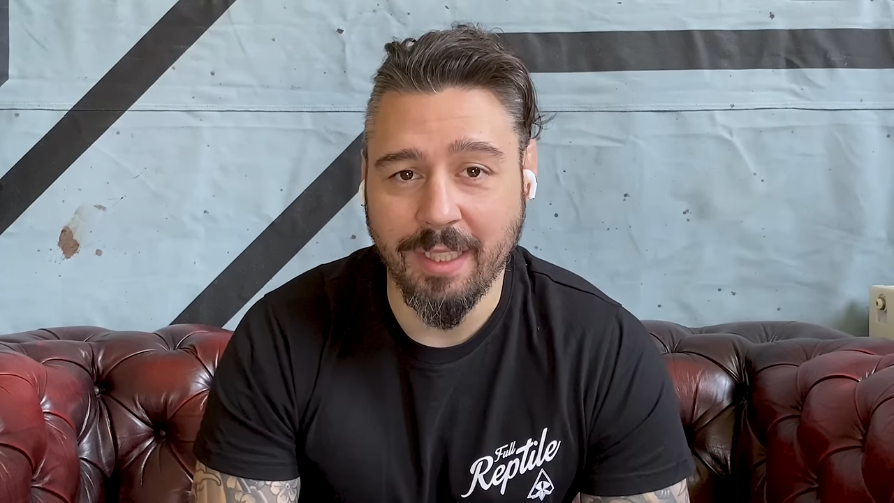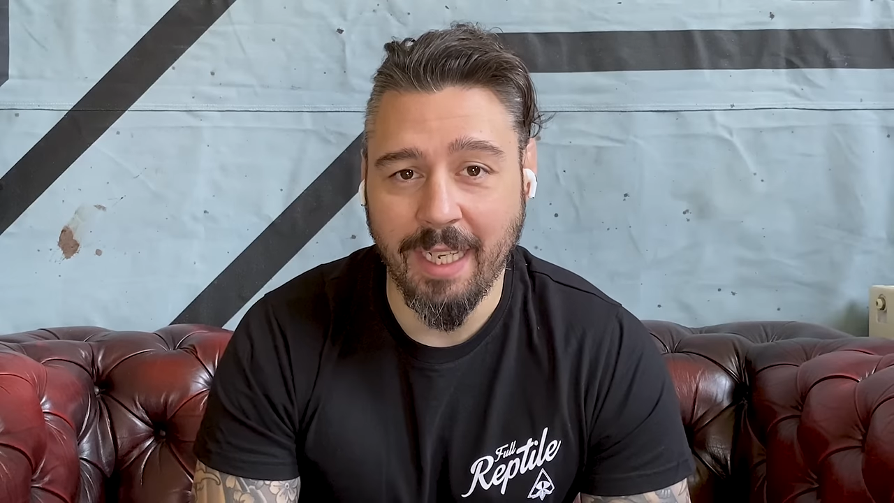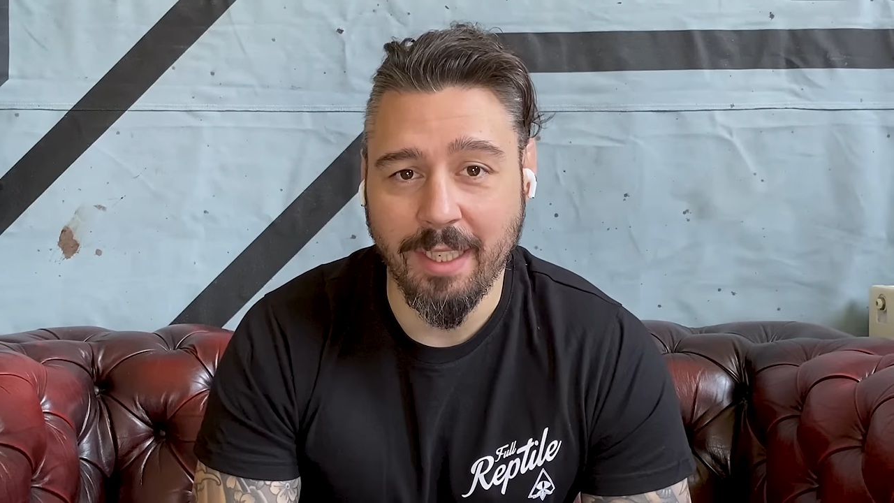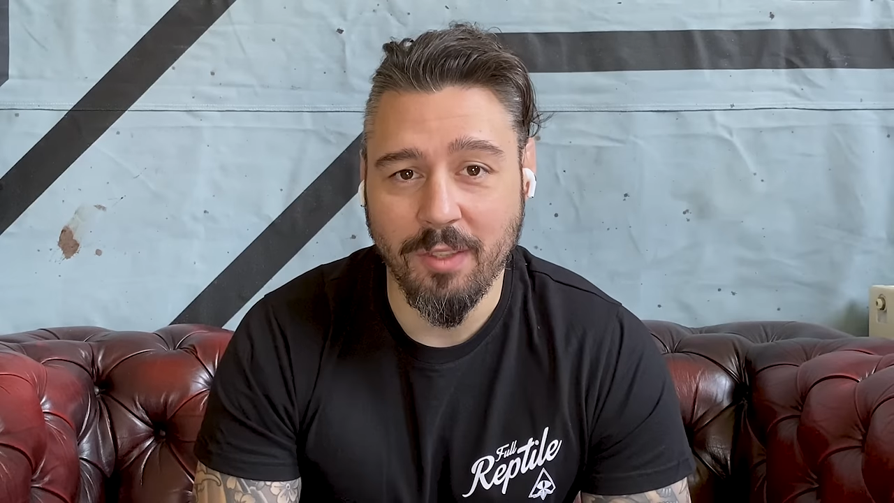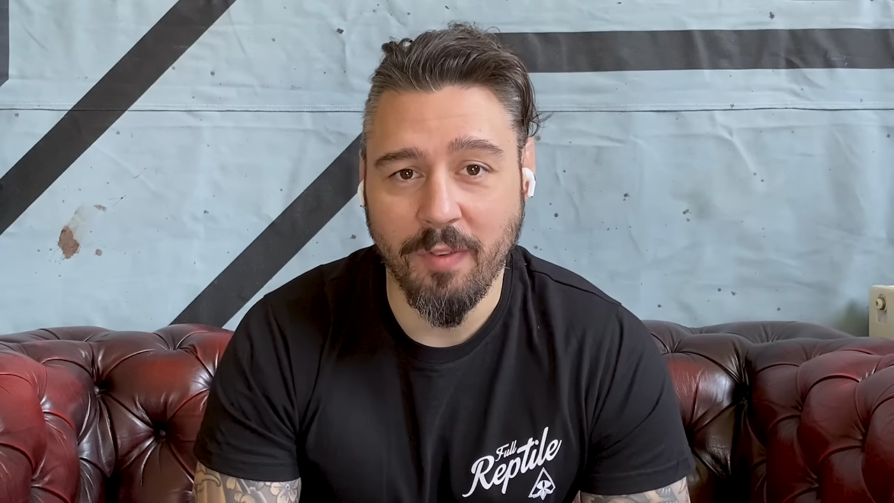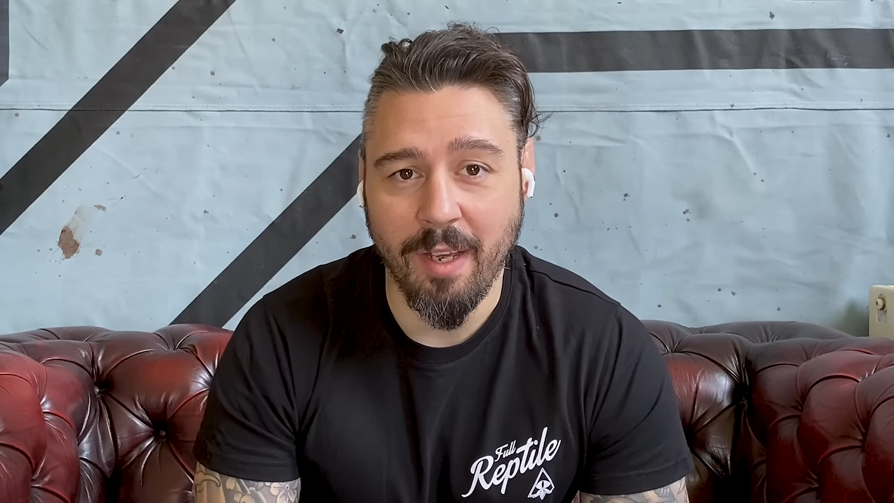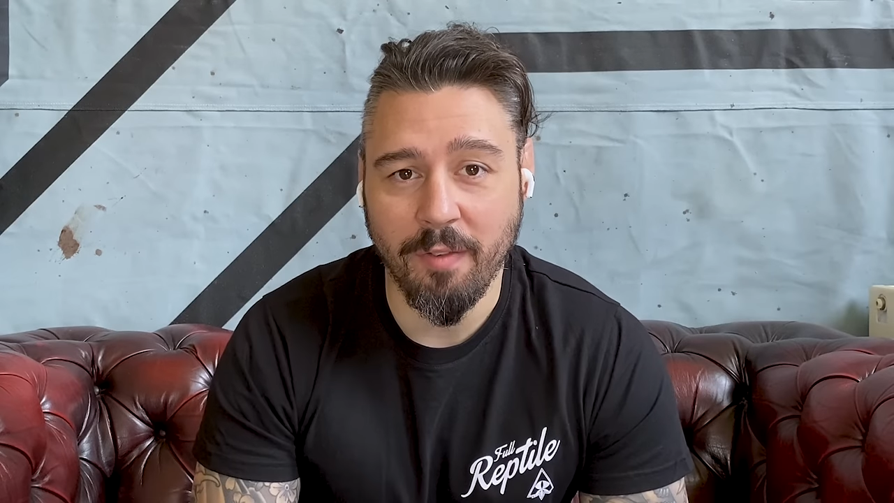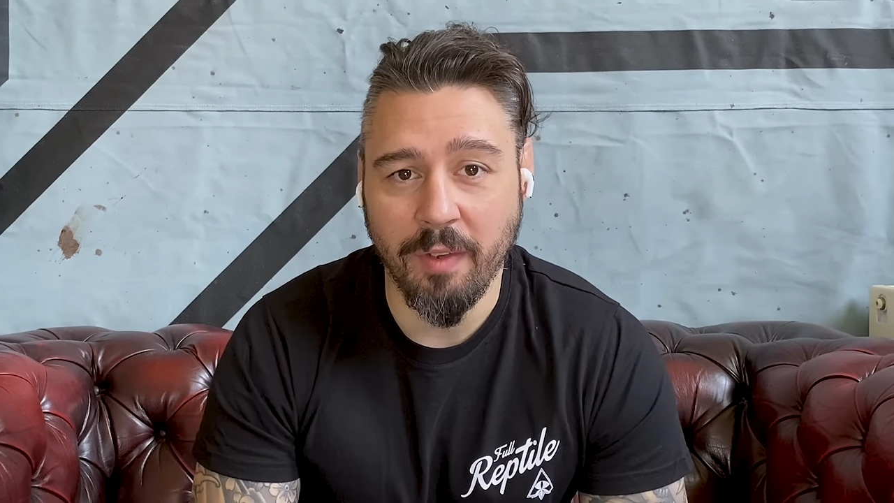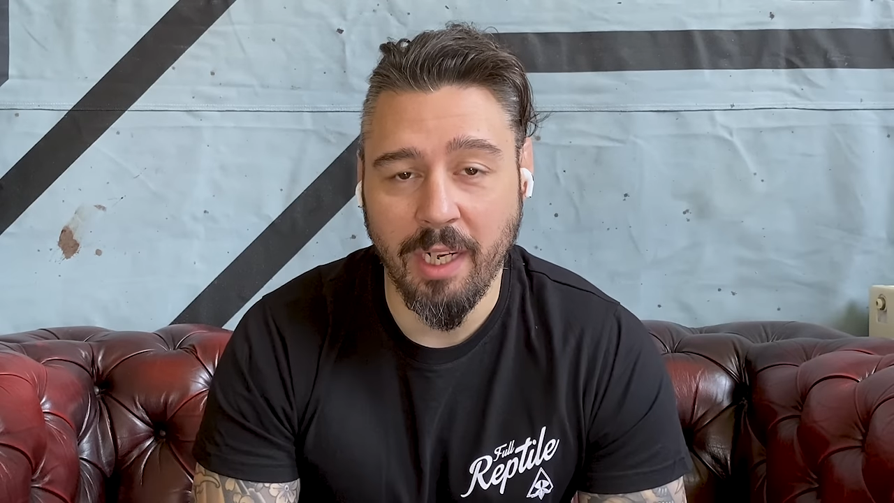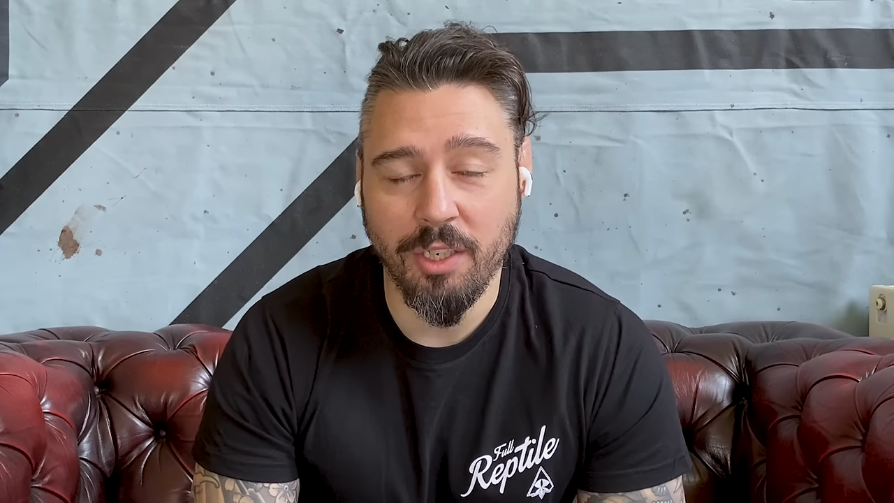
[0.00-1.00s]
to get this fight
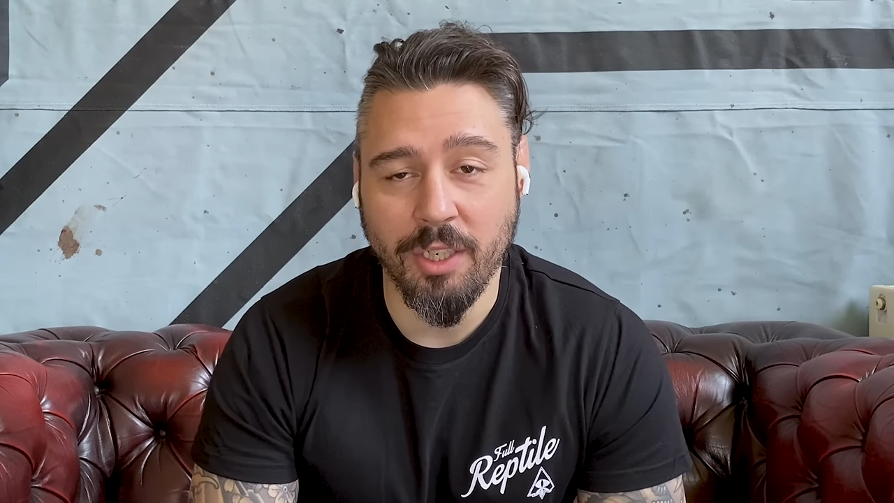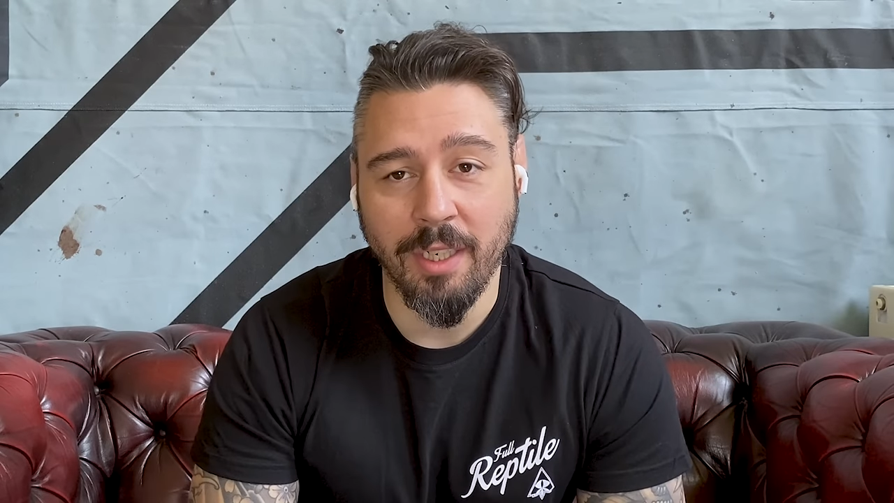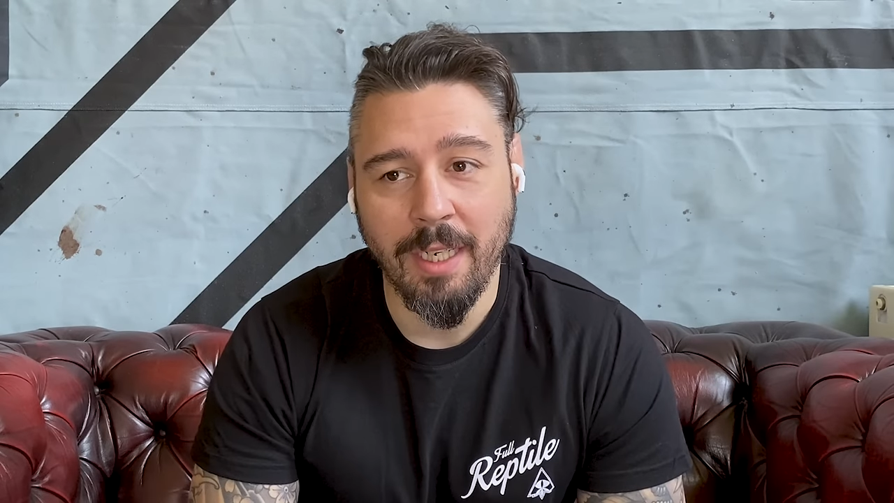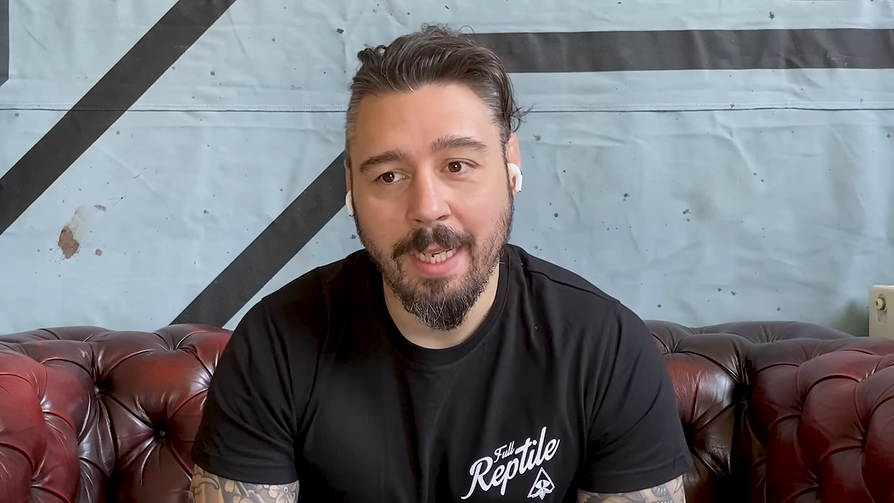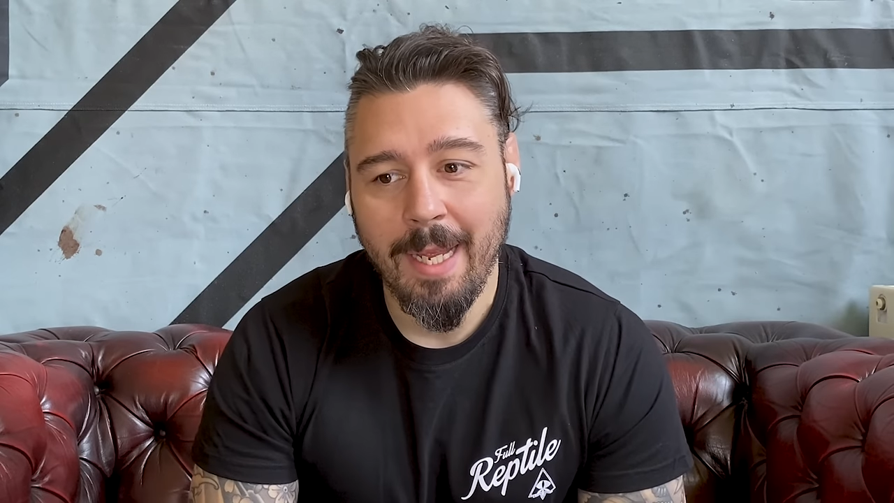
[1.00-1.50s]
finished and